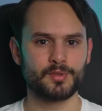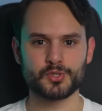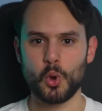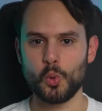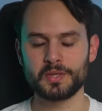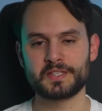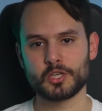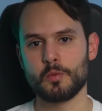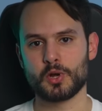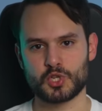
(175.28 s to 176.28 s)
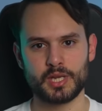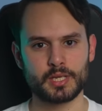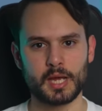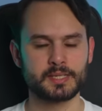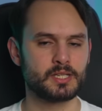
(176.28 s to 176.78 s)
there's only so much a
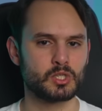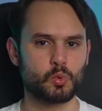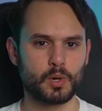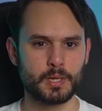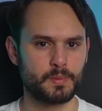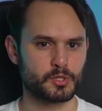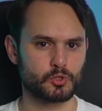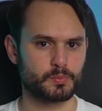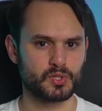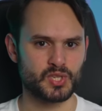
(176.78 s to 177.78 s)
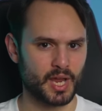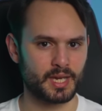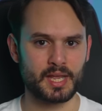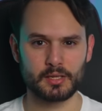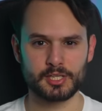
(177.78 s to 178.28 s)
1920 pixel per
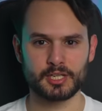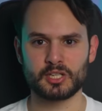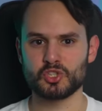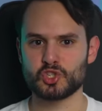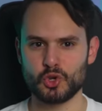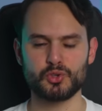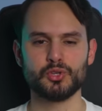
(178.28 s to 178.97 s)
second alien can show